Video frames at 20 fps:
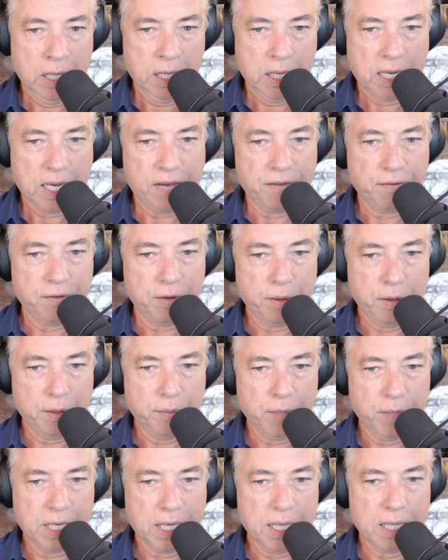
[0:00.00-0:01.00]
Gavin
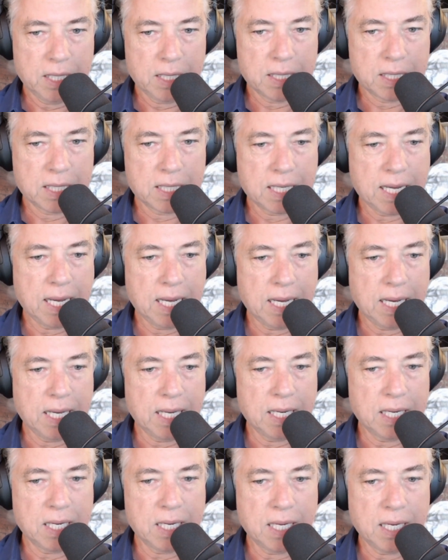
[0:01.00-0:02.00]
McGinnis
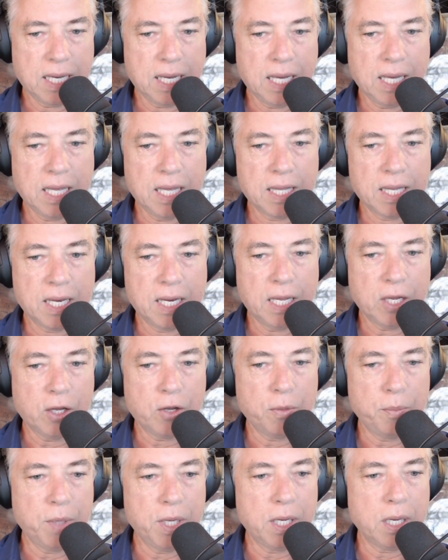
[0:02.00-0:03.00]
and Anthony
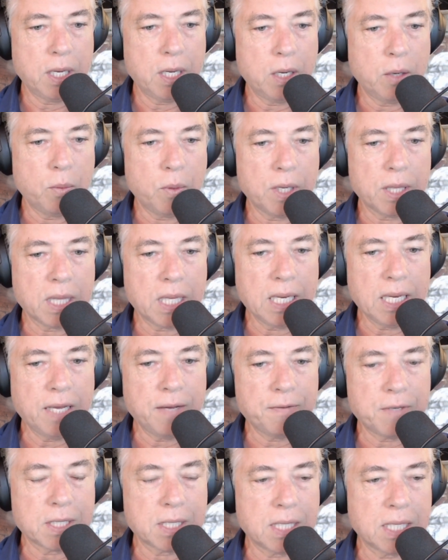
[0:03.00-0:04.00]
Kamiya, what the
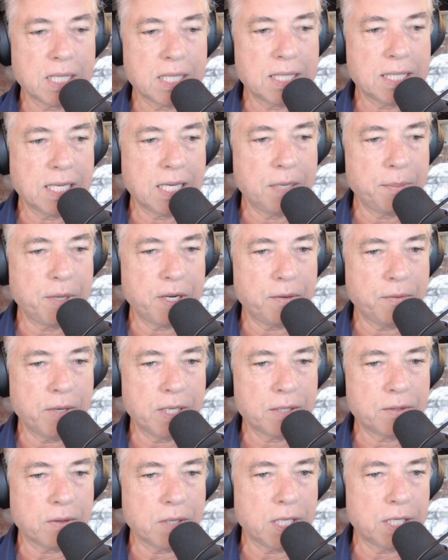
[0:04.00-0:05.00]
left doesn't understand about
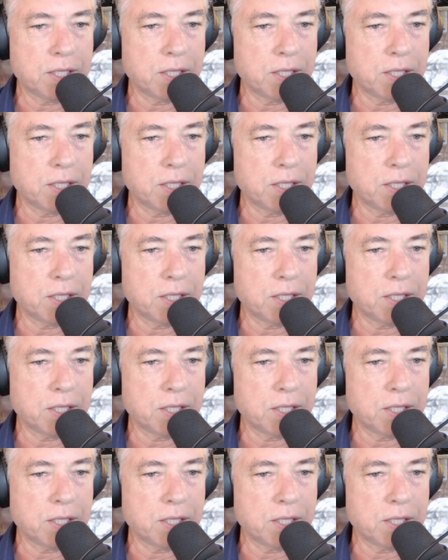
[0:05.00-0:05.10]
race relations.